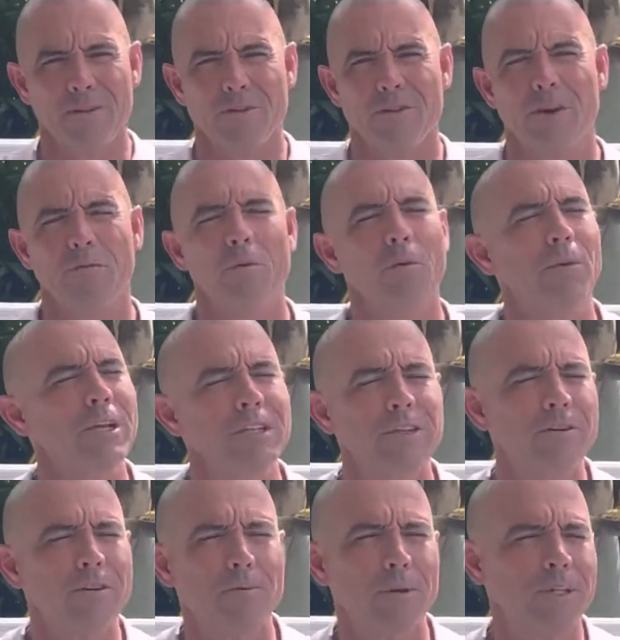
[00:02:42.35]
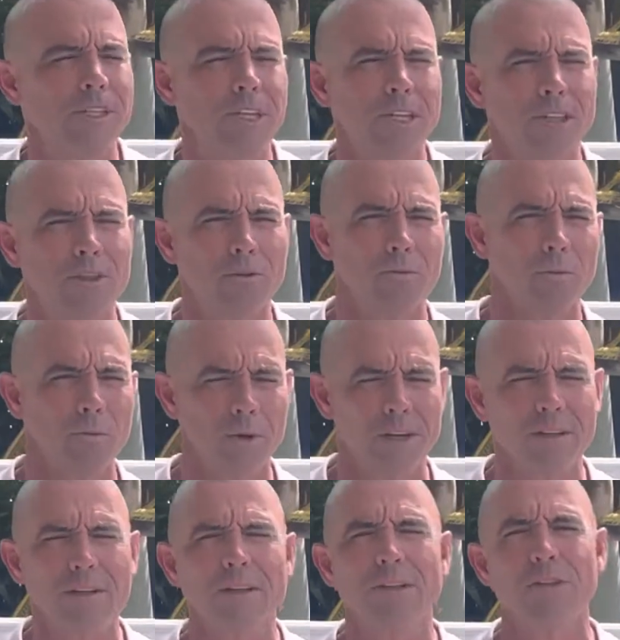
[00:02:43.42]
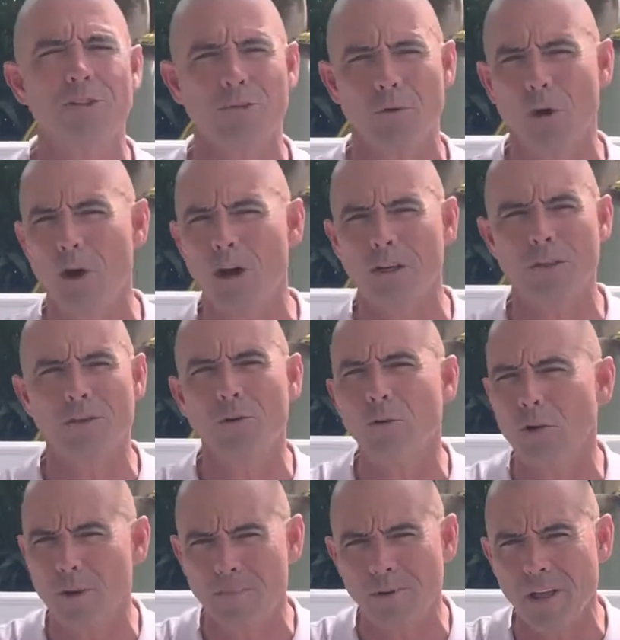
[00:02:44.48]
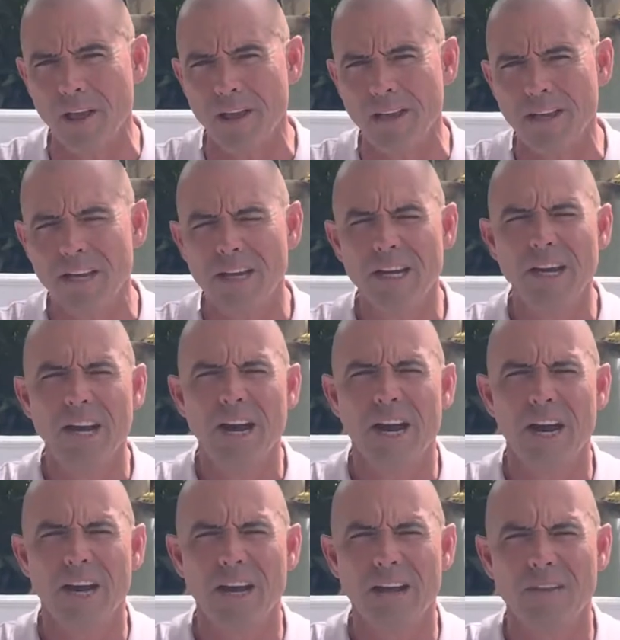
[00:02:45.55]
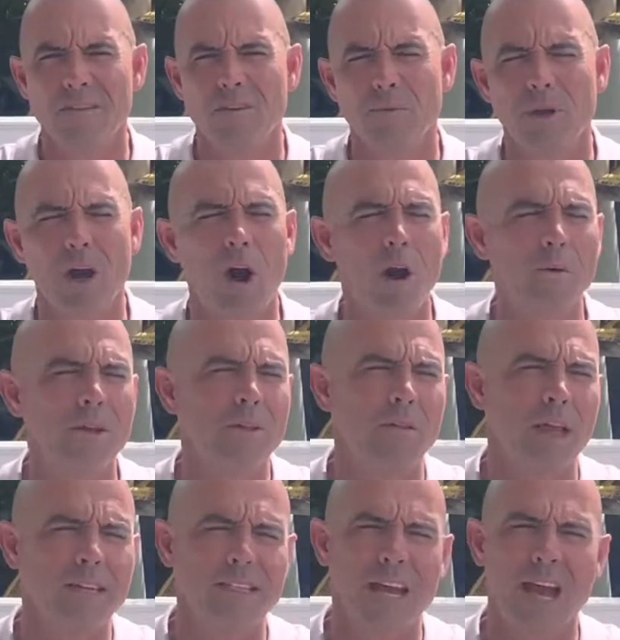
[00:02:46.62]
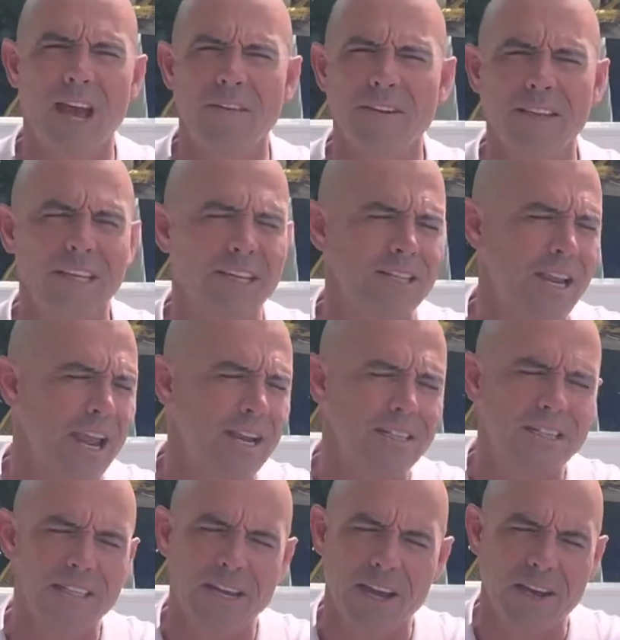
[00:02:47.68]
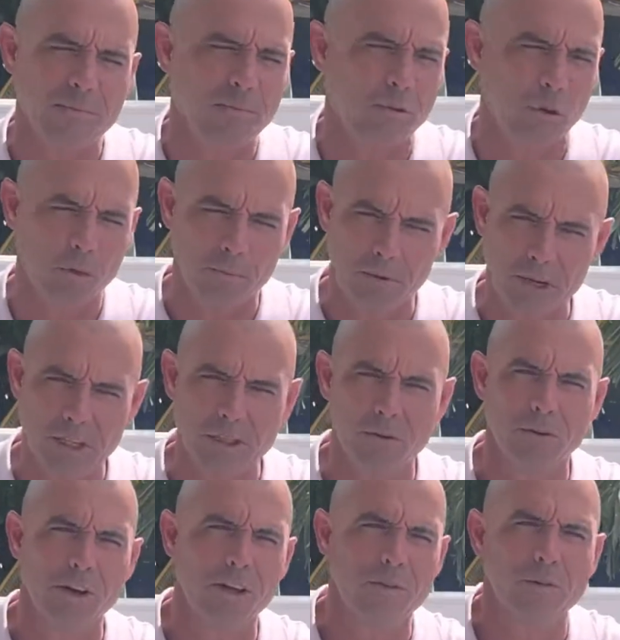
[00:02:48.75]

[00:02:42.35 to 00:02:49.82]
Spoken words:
So what we do is we teach really strong toy play. So we always like to have at least 8 to 10 appropriate toys.